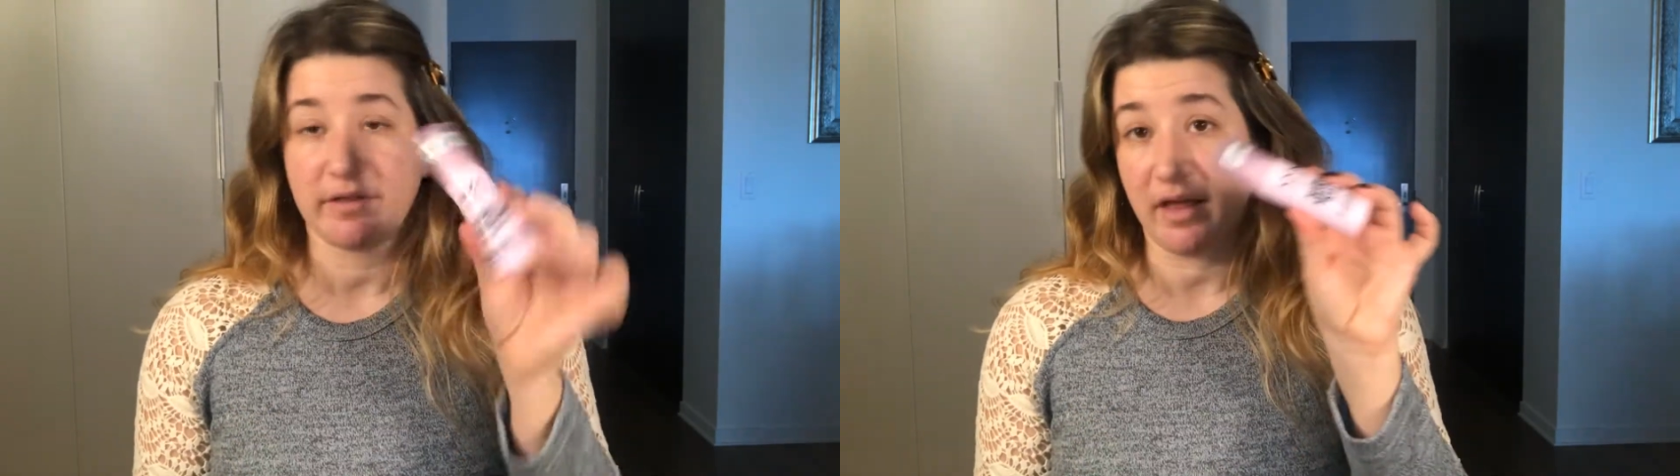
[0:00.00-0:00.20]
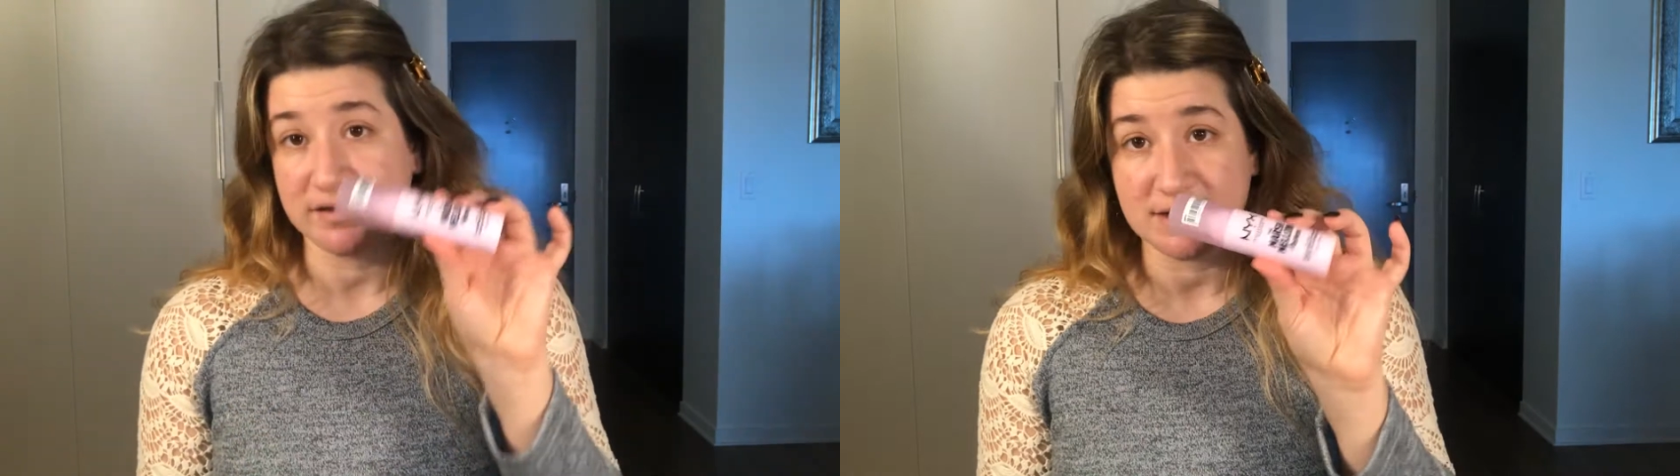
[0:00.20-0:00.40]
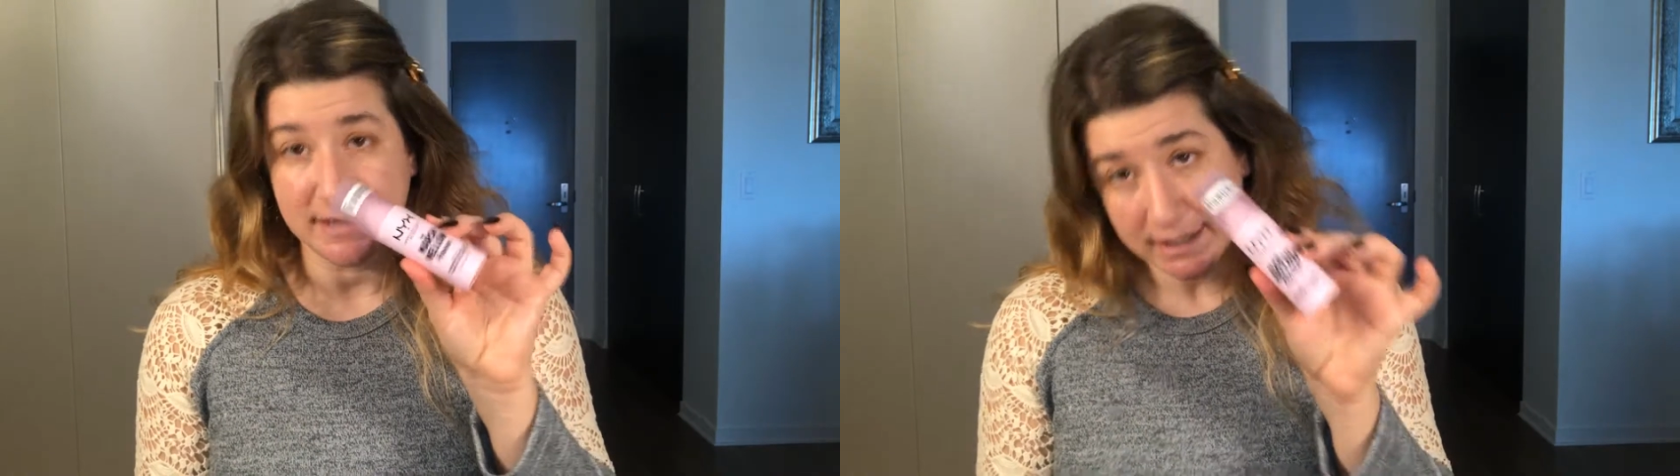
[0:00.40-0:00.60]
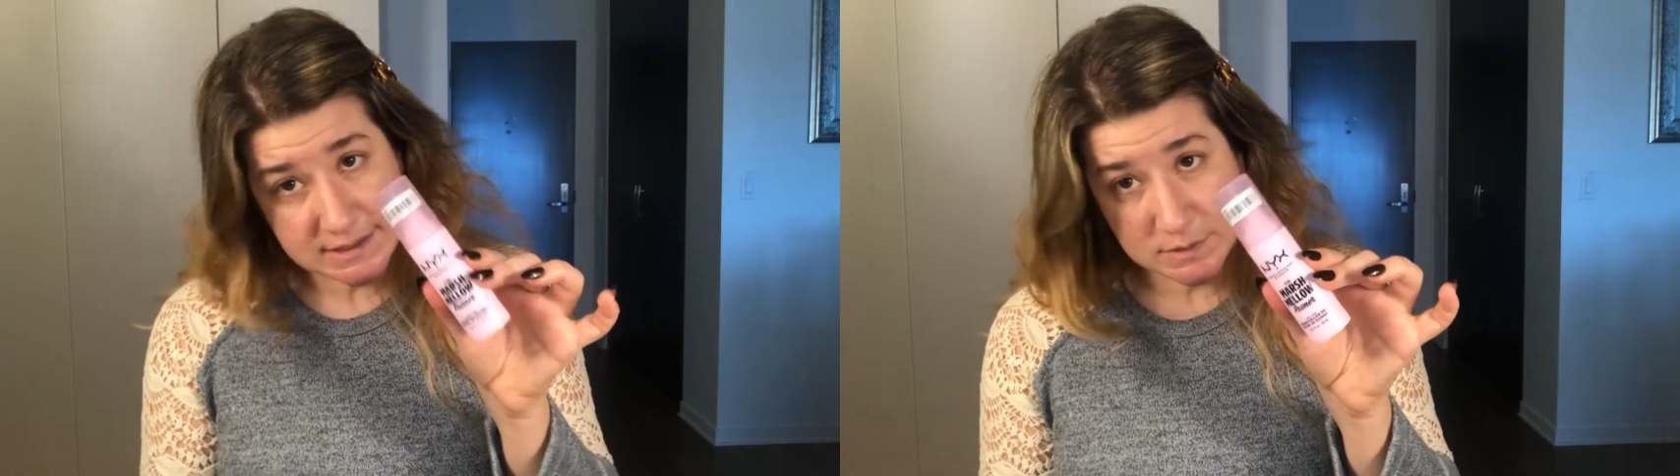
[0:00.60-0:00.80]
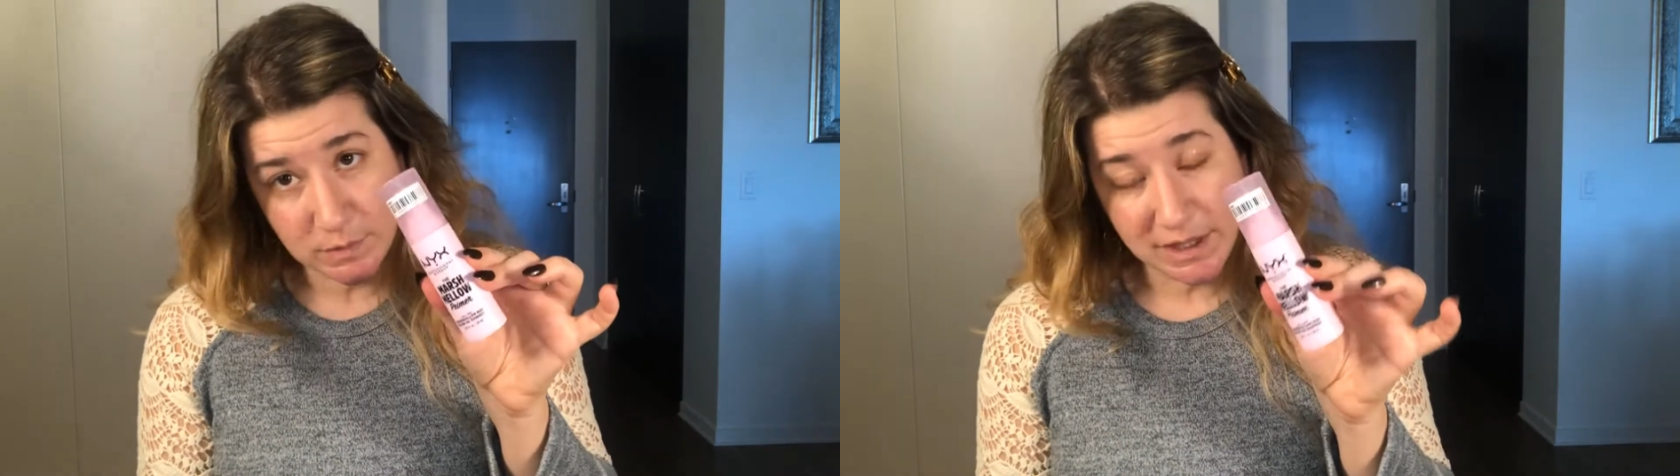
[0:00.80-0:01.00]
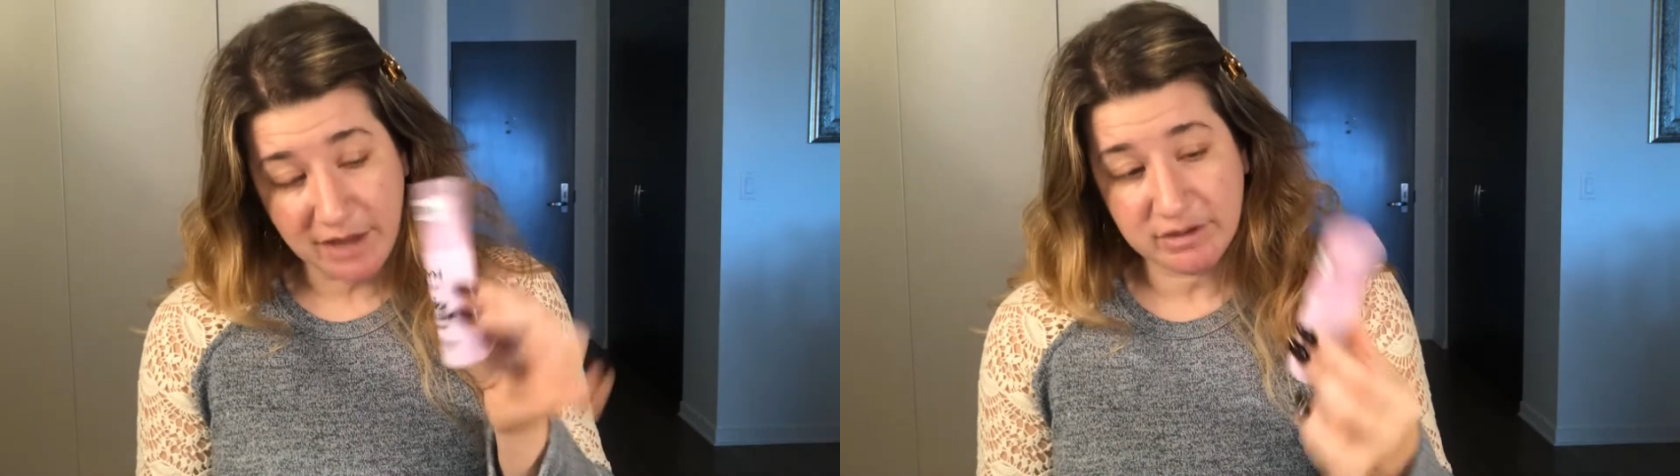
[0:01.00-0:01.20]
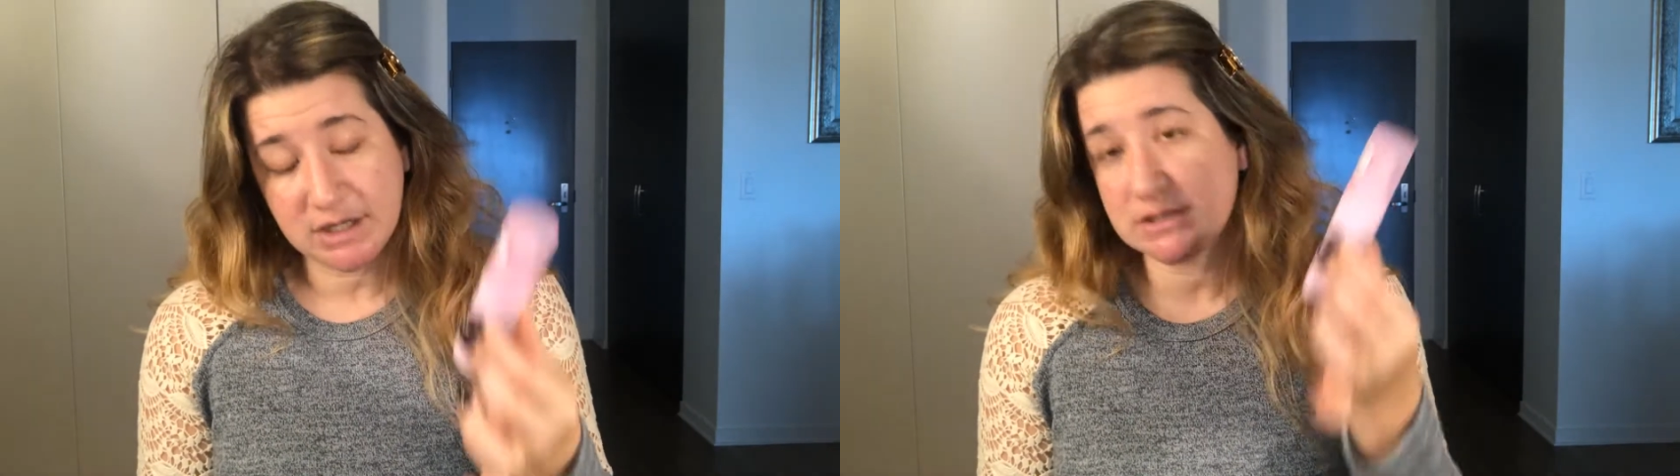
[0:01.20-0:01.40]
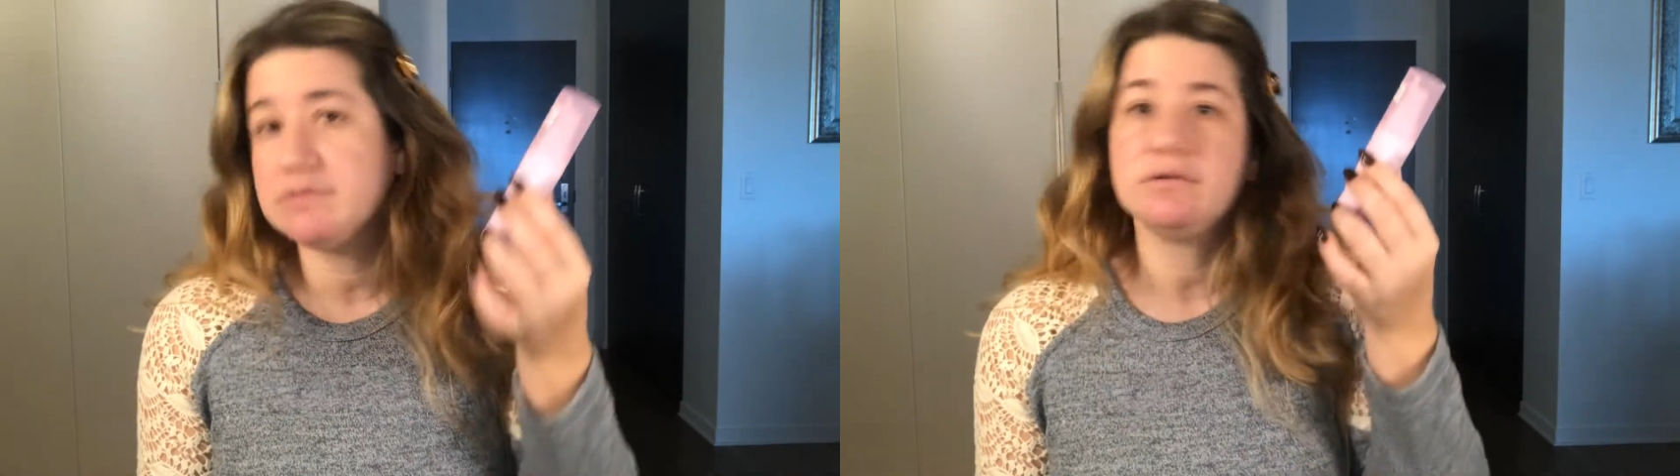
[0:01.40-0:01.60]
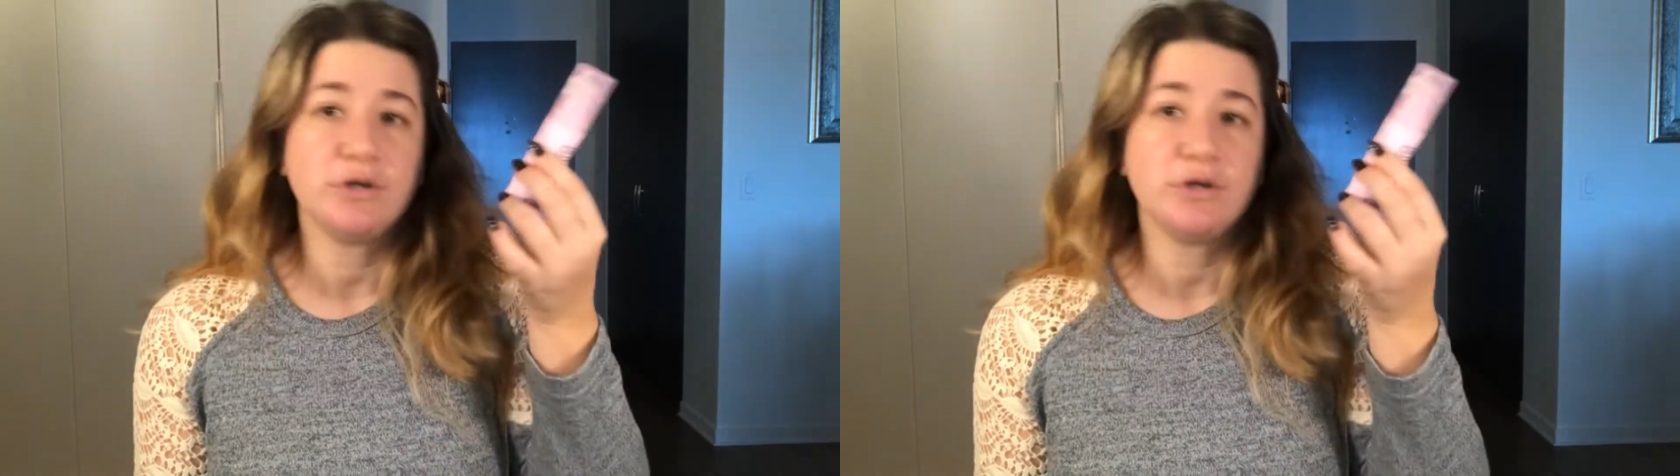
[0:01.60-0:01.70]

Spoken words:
that has a NYX will have it.